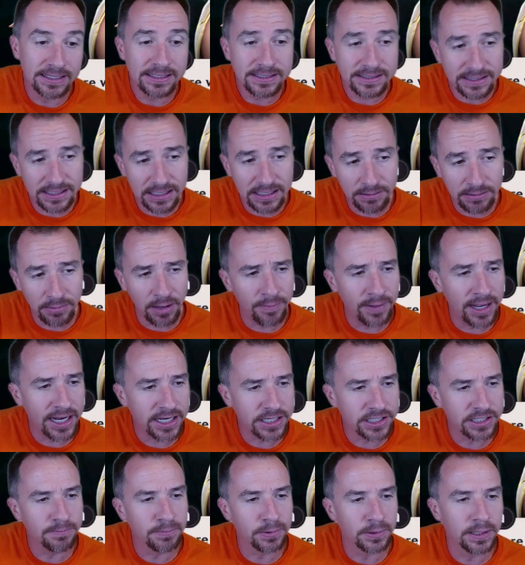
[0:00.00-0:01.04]
team I'm
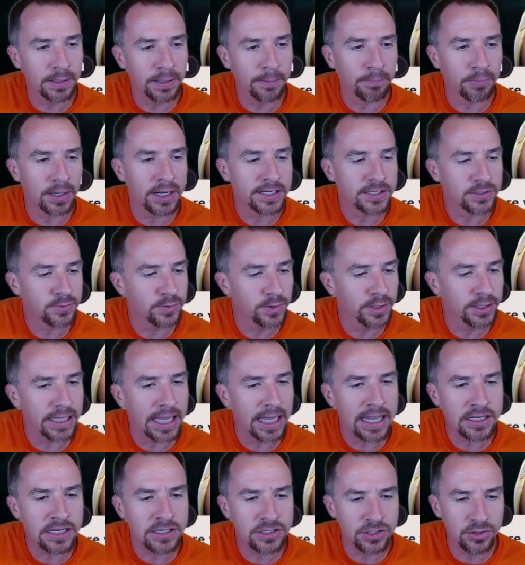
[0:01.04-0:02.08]
actually pretty impressed with.
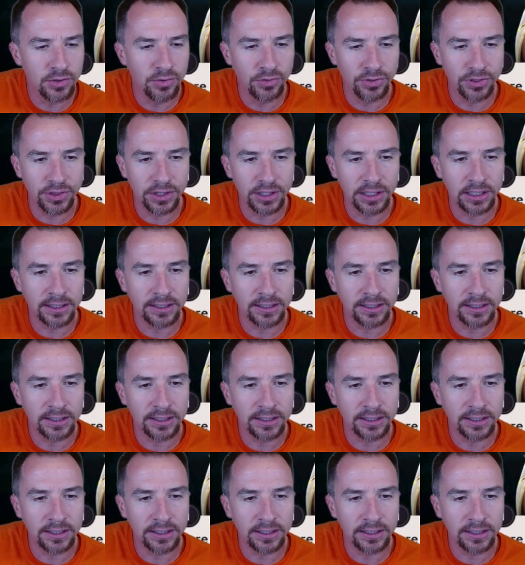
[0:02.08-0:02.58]
I do think